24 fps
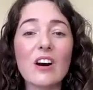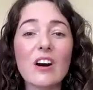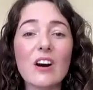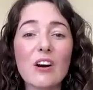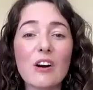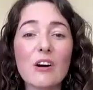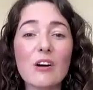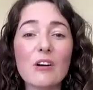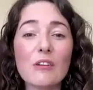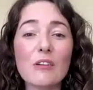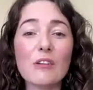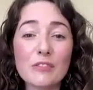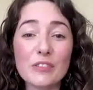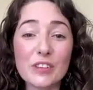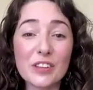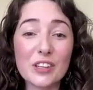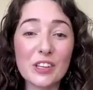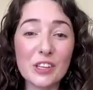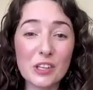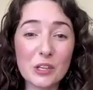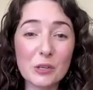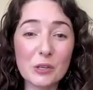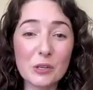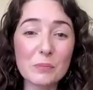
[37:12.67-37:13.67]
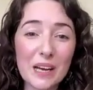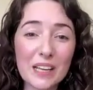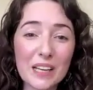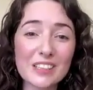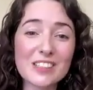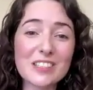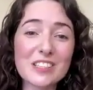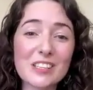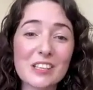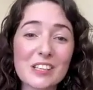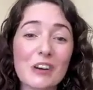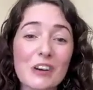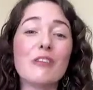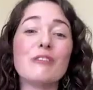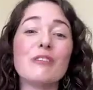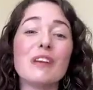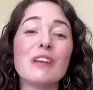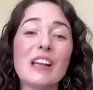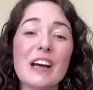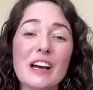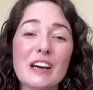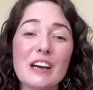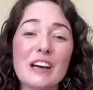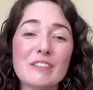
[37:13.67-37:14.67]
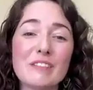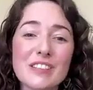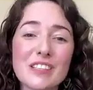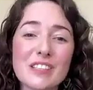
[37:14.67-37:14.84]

of the humanity of life,